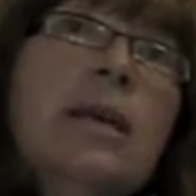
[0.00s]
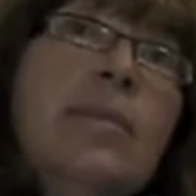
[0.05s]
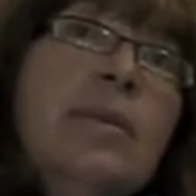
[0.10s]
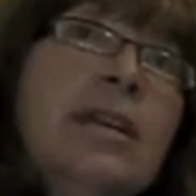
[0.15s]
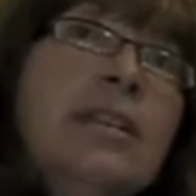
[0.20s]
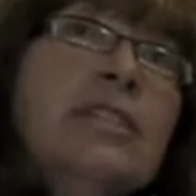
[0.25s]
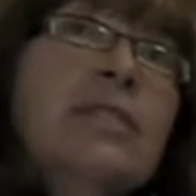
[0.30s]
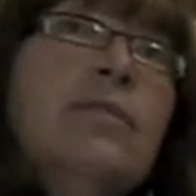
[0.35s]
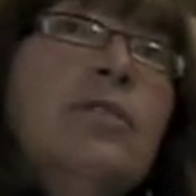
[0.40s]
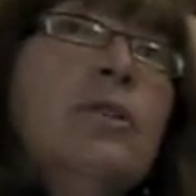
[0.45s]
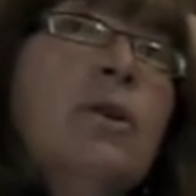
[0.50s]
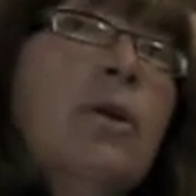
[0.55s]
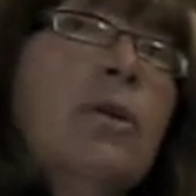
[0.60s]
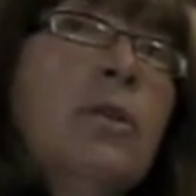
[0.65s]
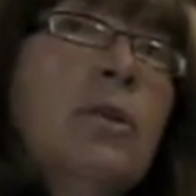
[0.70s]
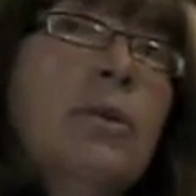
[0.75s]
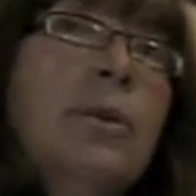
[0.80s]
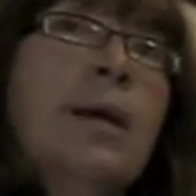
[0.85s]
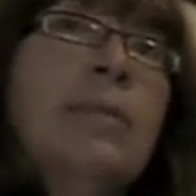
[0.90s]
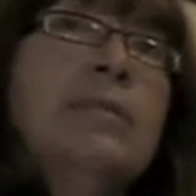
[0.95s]
because if you go
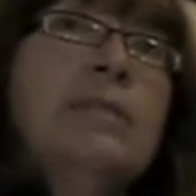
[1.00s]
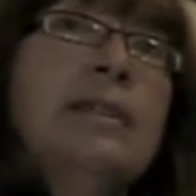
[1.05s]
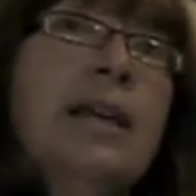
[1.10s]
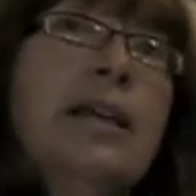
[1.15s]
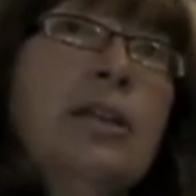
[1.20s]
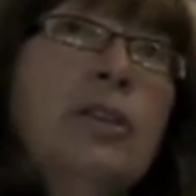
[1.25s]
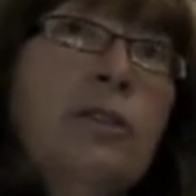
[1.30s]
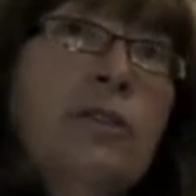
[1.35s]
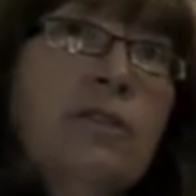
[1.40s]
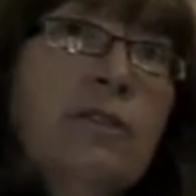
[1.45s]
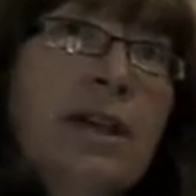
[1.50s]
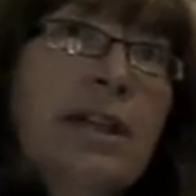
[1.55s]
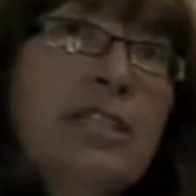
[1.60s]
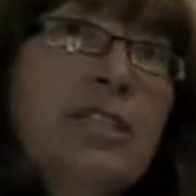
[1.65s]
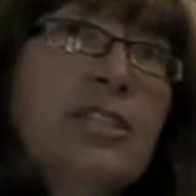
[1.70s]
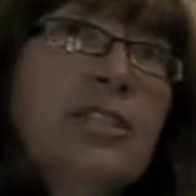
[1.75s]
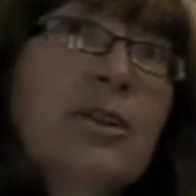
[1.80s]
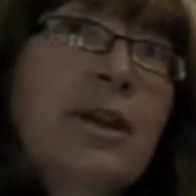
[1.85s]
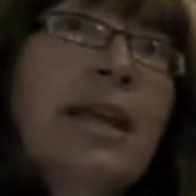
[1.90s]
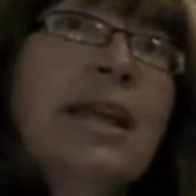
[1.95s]
to the website you'll find
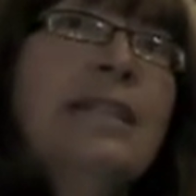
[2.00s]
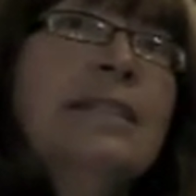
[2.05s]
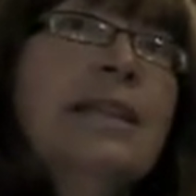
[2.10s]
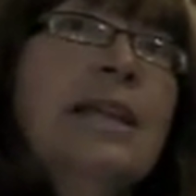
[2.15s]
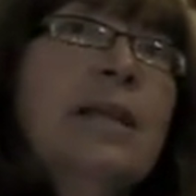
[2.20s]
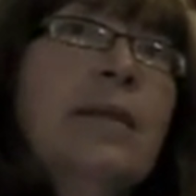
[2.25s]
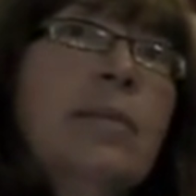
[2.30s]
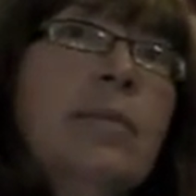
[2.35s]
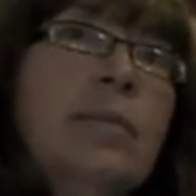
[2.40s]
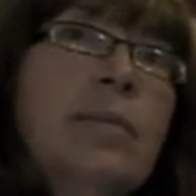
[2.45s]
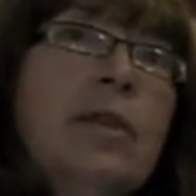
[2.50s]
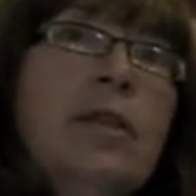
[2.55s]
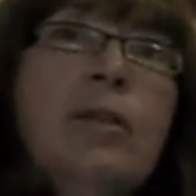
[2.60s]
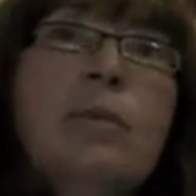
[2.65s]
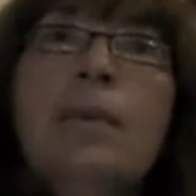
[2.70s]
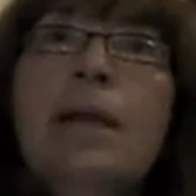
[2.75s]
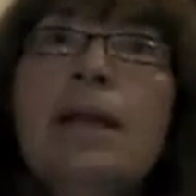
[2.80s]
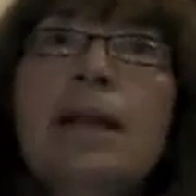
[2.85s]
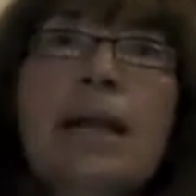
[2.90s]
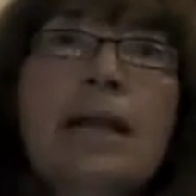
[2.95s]
Scranton, but
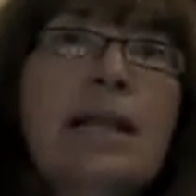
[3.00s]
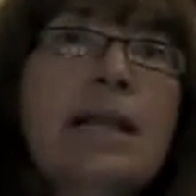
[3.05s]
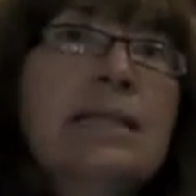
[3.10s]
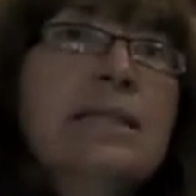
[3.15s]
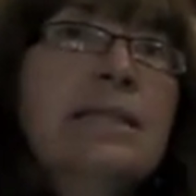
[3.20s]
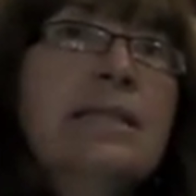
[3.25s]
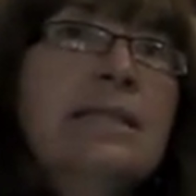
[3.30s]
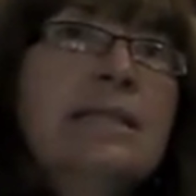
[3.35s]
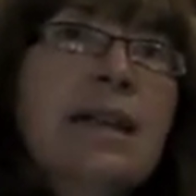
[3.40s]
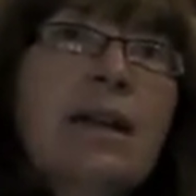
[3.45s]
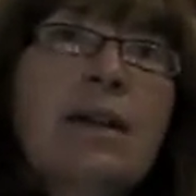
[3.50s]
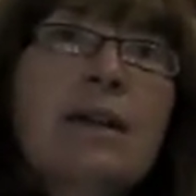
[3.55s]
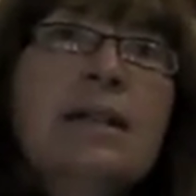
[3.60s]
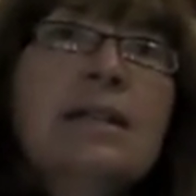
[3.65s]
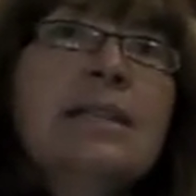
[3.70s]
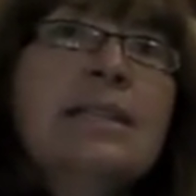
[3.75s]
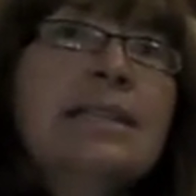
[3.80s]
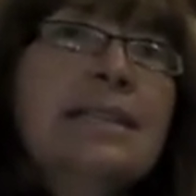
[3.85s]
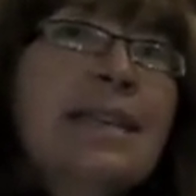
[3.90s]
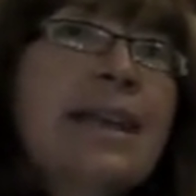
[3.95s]
you may not
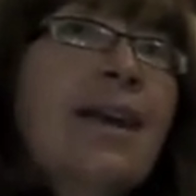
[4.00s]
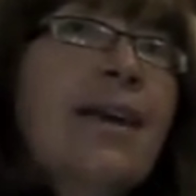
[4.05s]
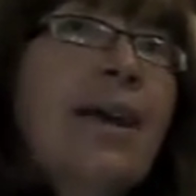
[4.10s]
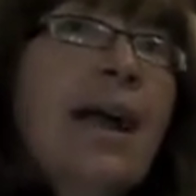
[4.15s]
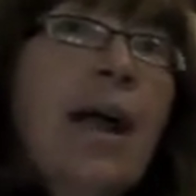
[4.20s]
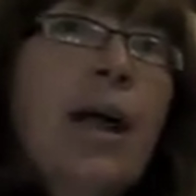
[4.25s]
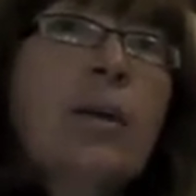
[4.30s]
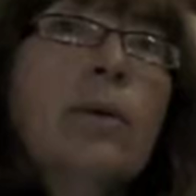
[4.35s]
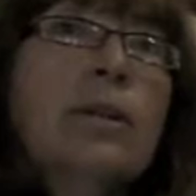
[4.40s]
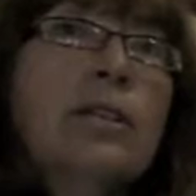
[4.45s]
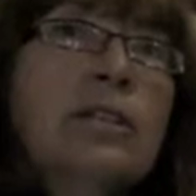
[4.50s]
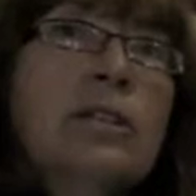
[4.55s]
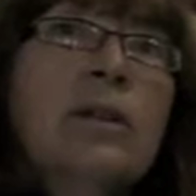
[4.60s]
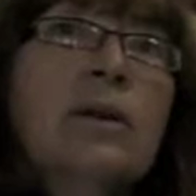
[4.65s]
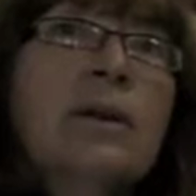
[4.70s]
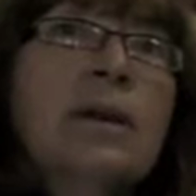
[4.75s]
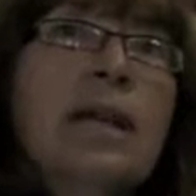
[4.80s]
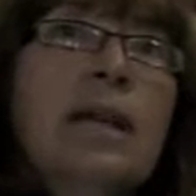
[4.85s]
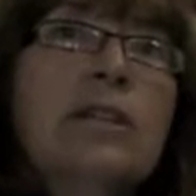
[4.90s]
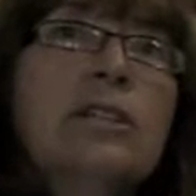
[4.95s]
necessarily see our outreach
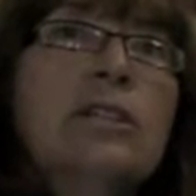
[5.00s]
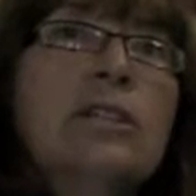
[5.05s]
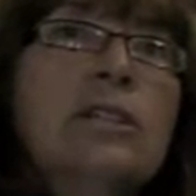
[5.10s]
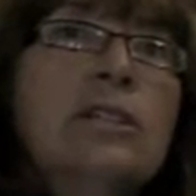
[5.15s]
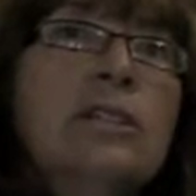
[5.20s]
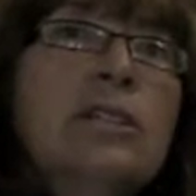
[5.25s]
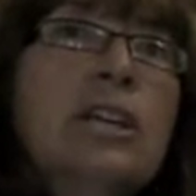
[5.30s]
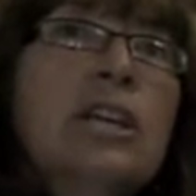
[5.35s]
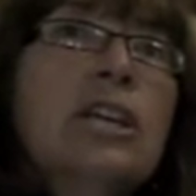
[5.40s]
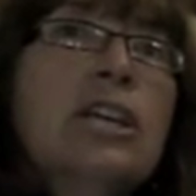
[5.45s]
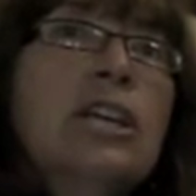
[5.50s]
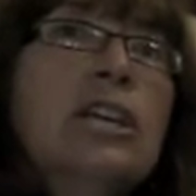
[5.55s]
locations.